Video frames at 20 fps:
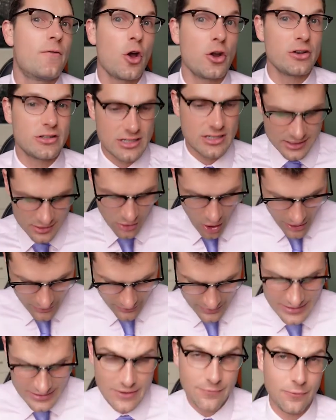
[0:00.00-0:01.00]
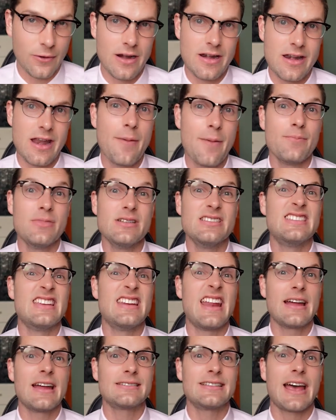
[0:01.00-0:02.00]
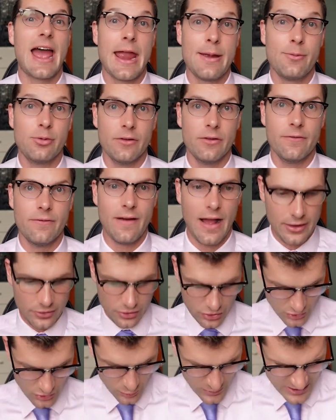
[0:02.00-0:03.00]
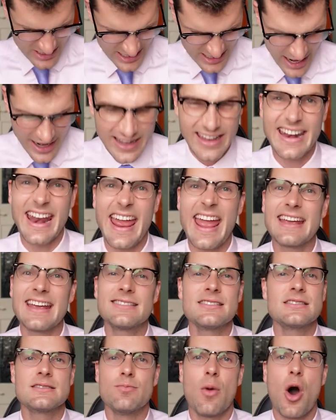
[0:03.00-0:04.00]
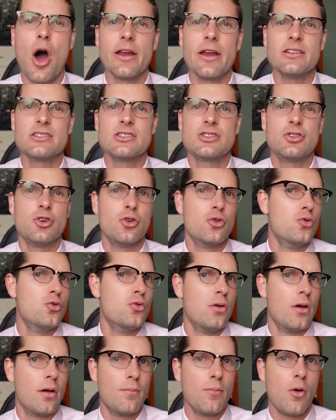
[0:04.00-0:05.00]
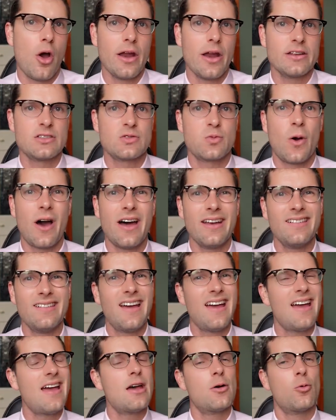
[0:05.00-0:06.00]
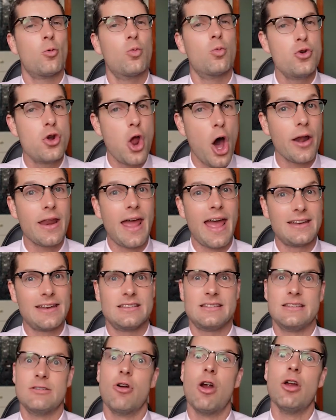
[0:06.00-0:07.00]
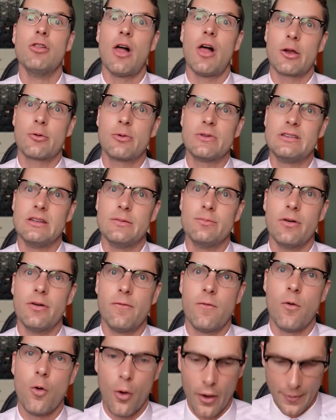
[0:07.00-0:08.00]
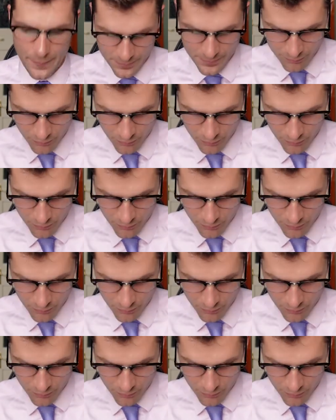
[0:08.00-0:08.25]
got slightly different numbers in our table of values. We're starting at x is minus 2, minus 1, not at 0 like we did before.